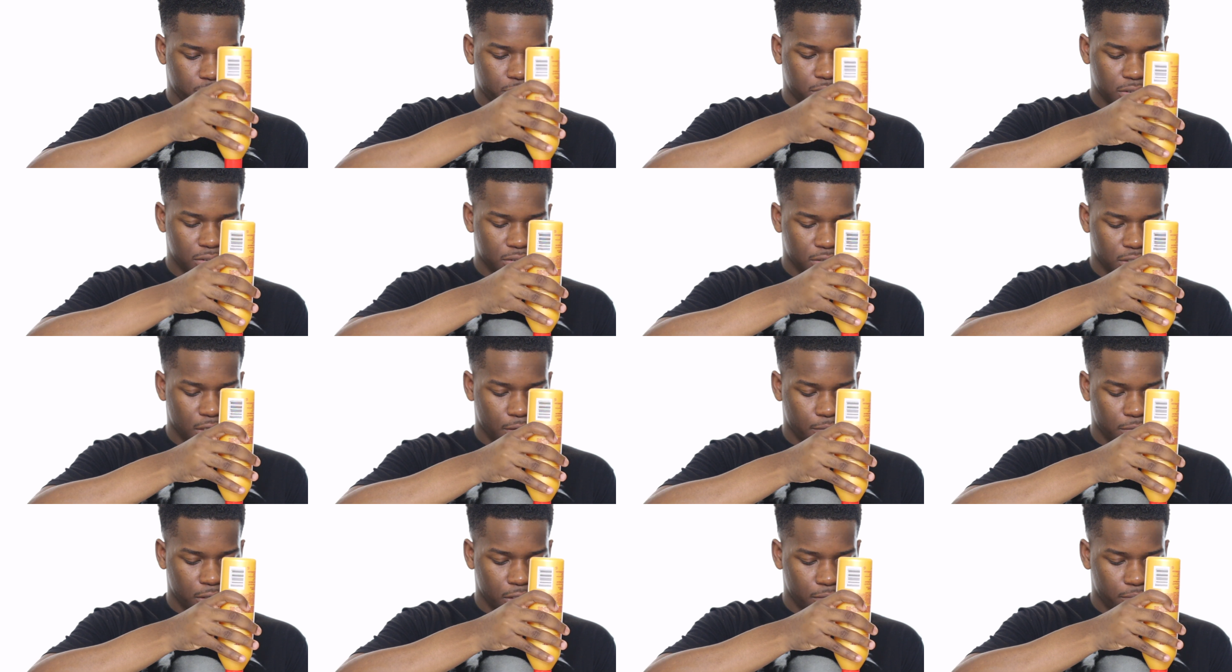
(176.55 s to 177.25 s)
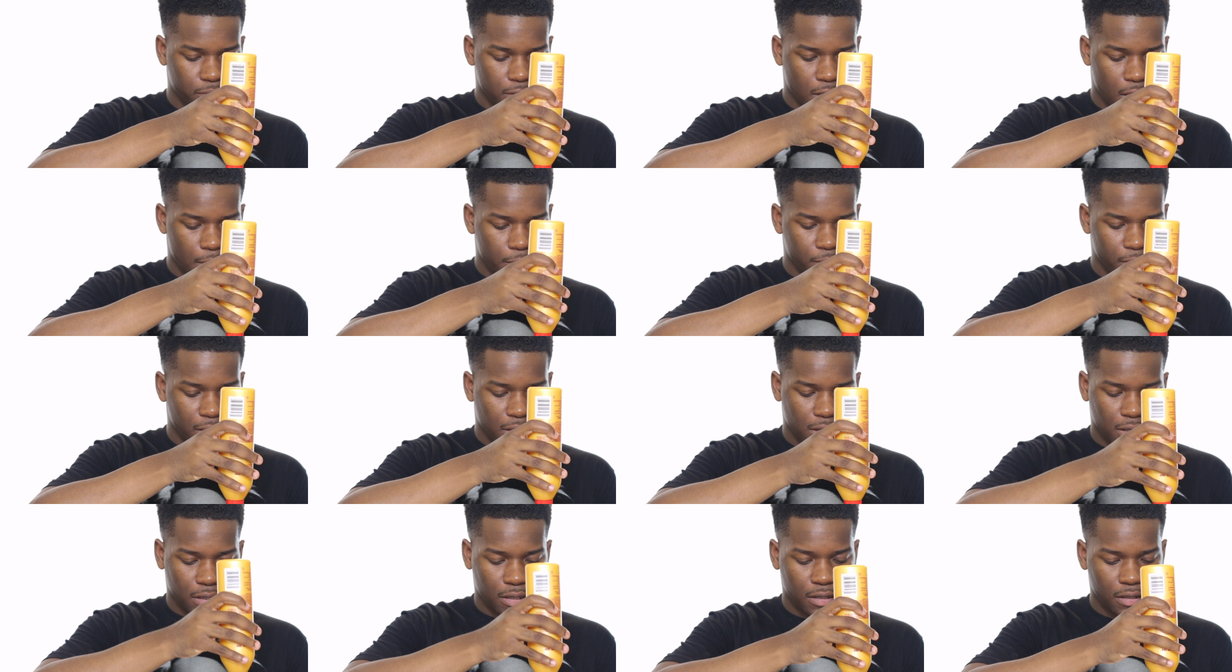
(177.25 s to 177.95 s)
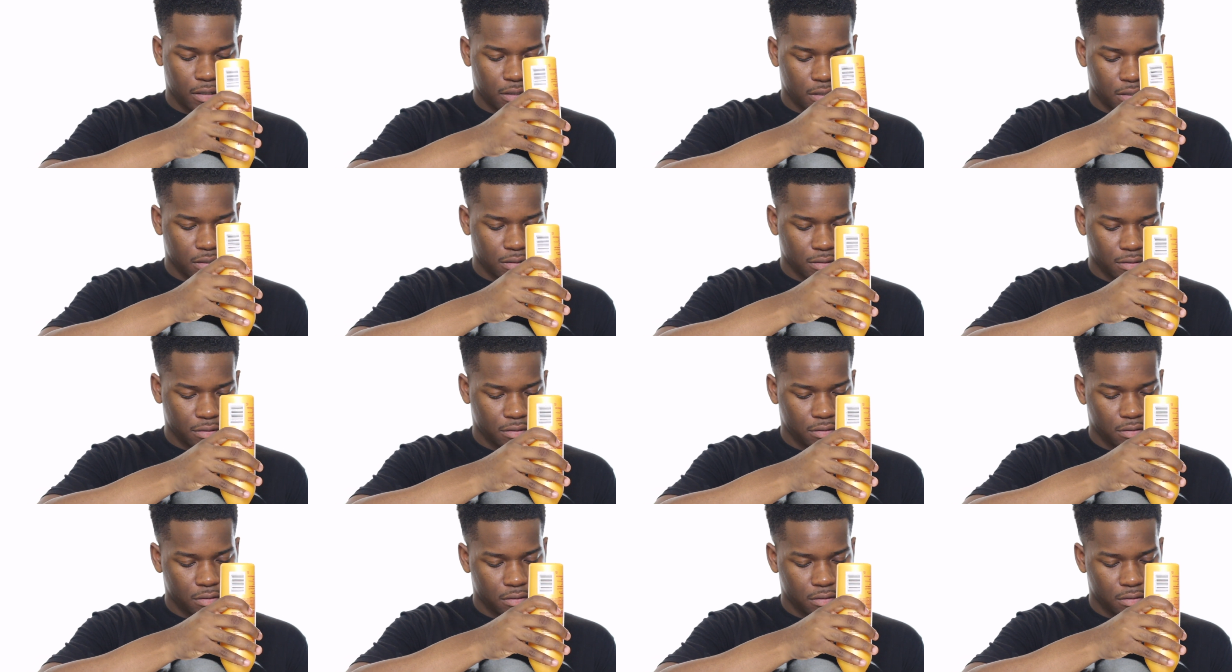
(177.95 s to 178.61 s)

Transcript: Put some in the palm of my hand.